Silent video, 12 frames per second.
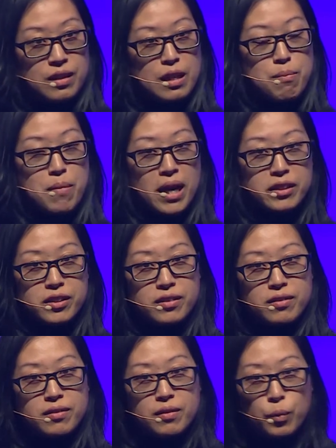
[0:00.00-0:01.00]

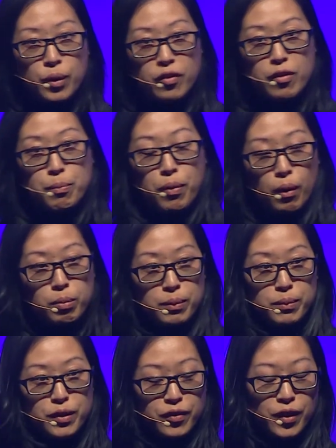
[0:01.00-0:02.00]
imagine whatever
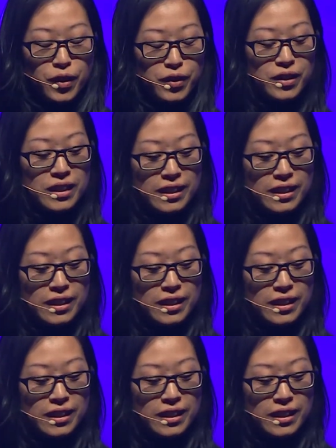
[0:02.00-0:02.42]
problem you've got